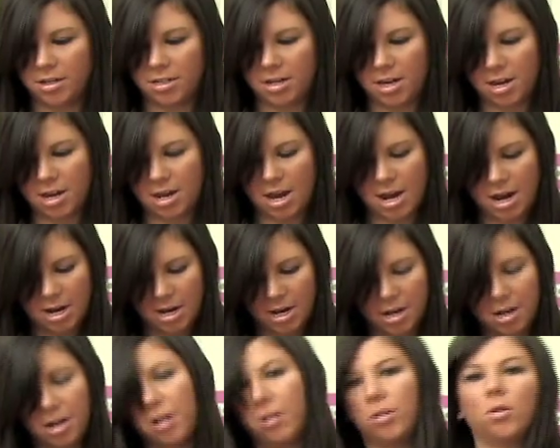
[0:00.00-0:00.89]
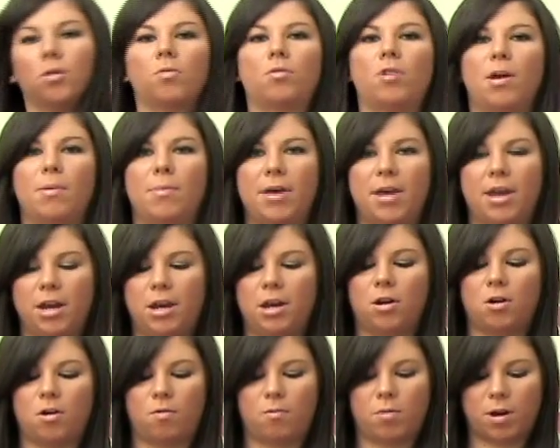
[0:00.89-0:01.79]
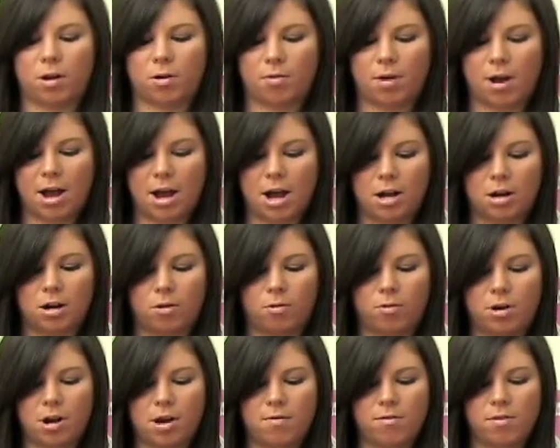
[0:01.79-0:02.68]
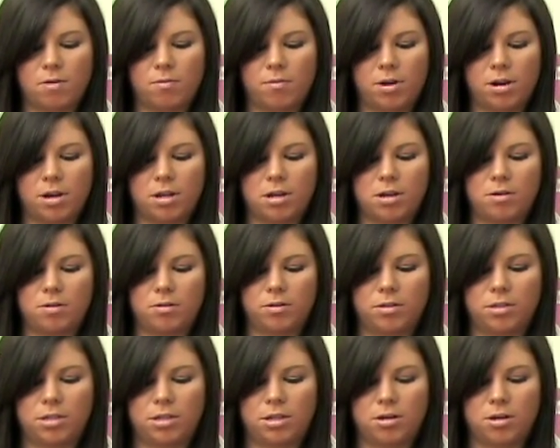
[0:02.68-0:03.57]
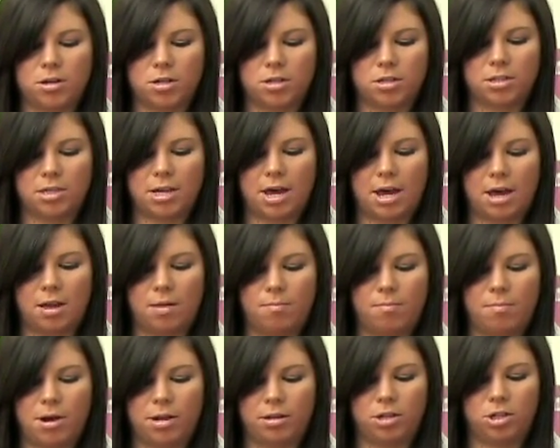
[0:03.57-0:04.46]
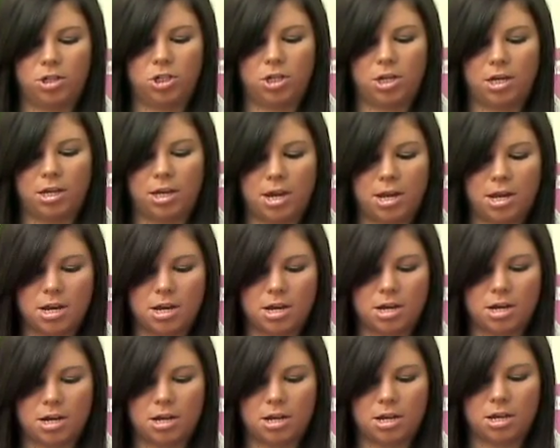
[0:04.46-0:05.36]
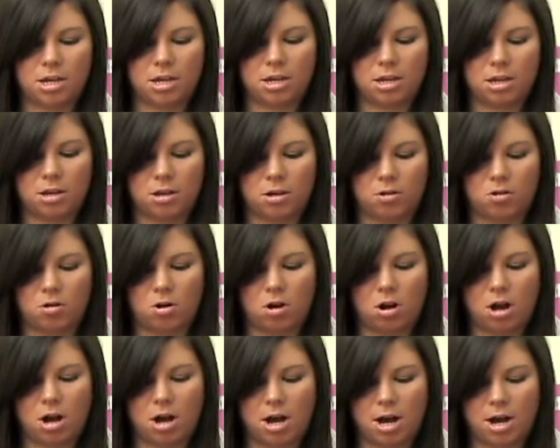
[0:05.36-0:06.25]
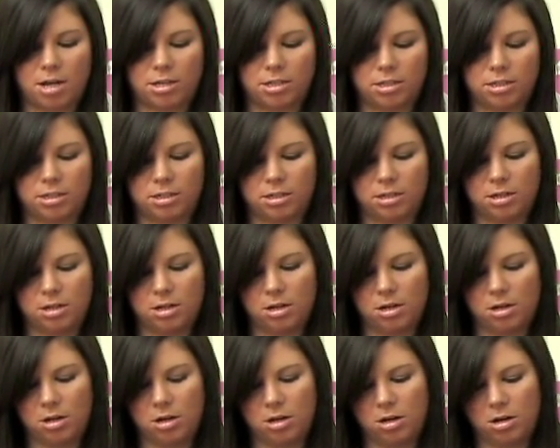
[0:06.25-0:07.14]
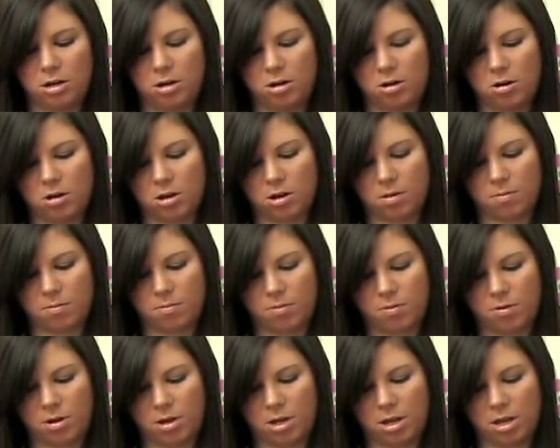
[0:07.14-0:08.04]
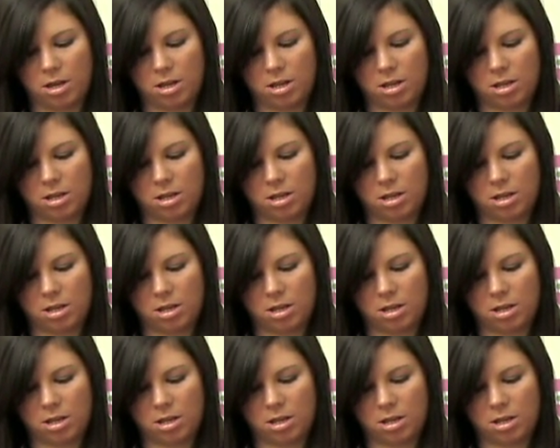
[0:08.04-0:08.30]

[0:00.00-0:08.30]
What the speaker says: take any color ribbon or rickrack or whatever you want to use and you can just embellish it like a cross. You could put